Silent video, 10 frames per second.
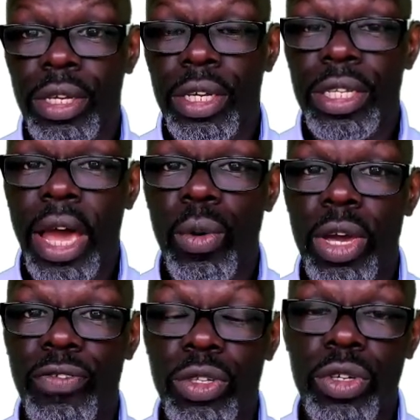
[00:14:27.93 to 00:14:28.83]
Now,
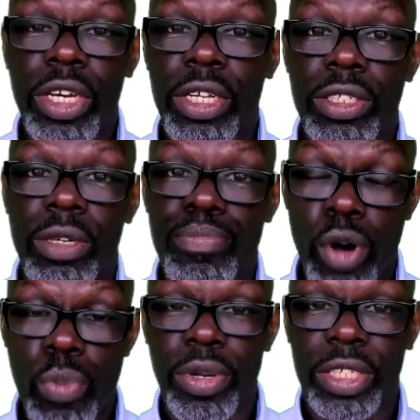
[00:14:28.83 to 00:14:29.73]
if you look at
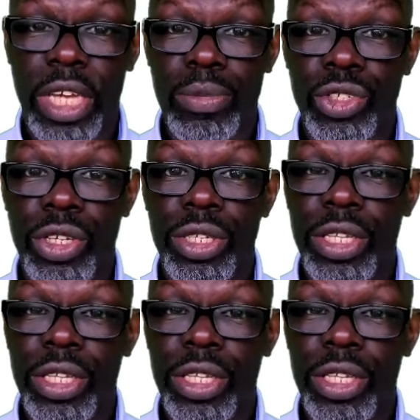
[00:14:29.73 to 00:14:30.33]
proprioception,